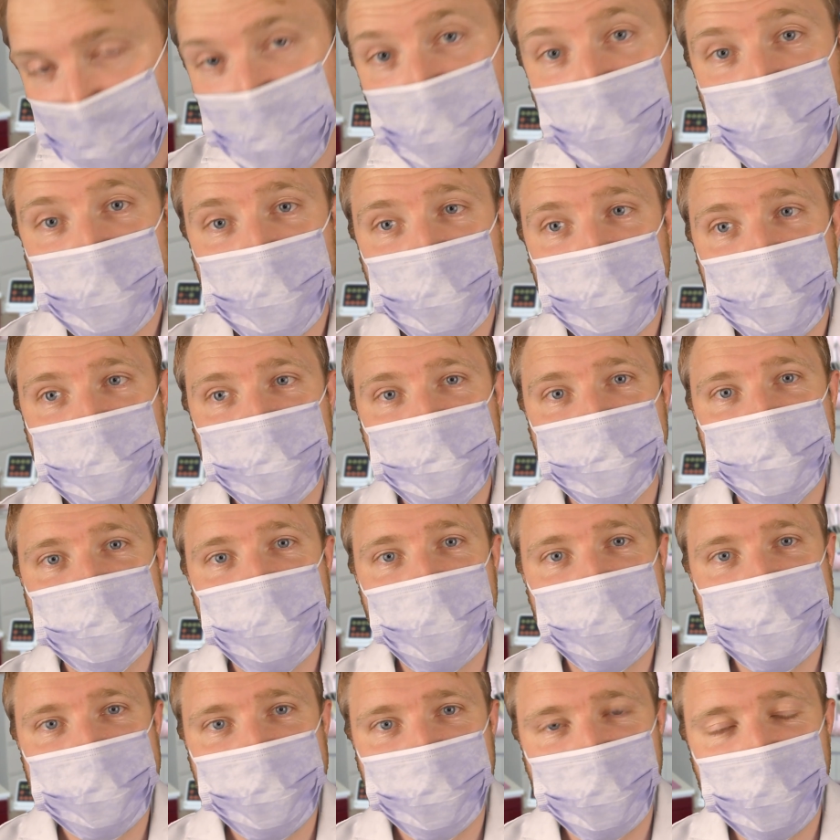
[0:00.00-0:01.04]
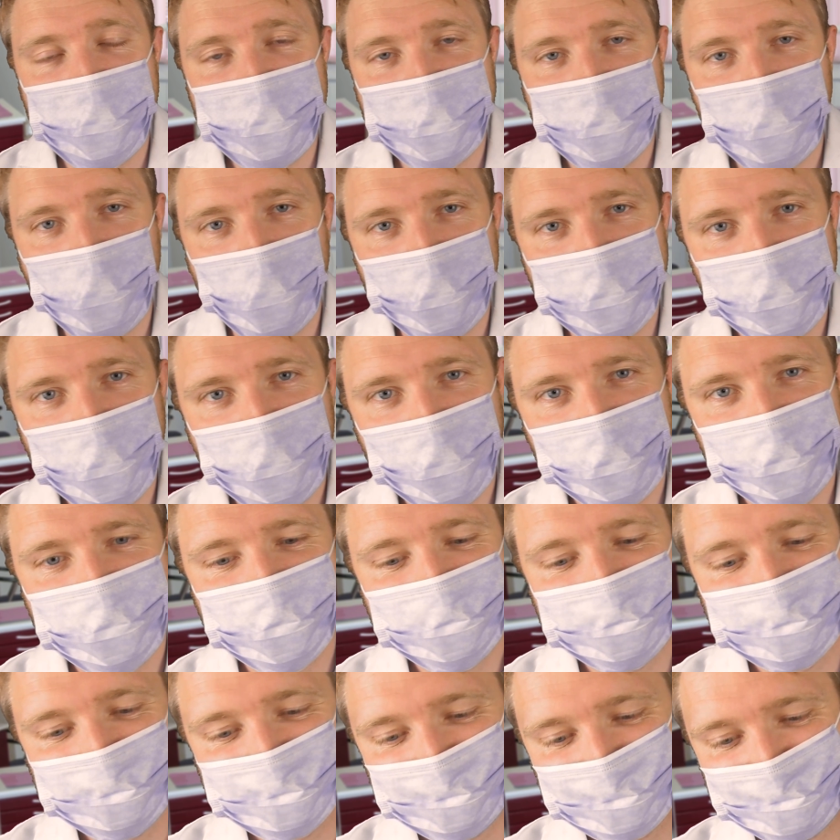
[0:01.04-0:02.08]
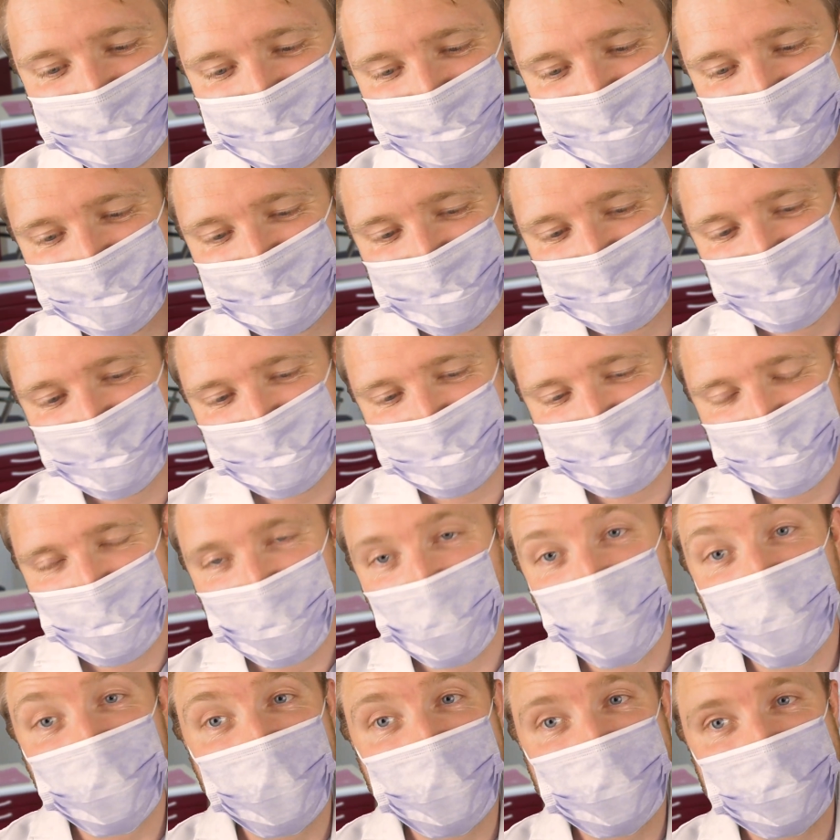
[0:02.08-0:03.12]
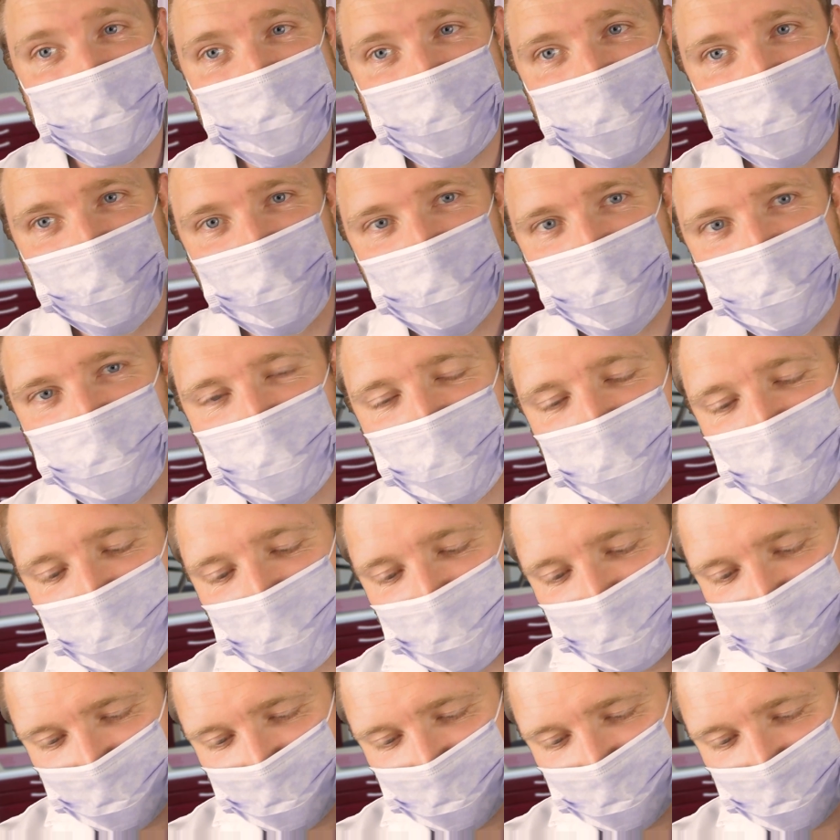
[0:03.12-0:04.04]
My desk fan popped on. Or the AC unit, rather.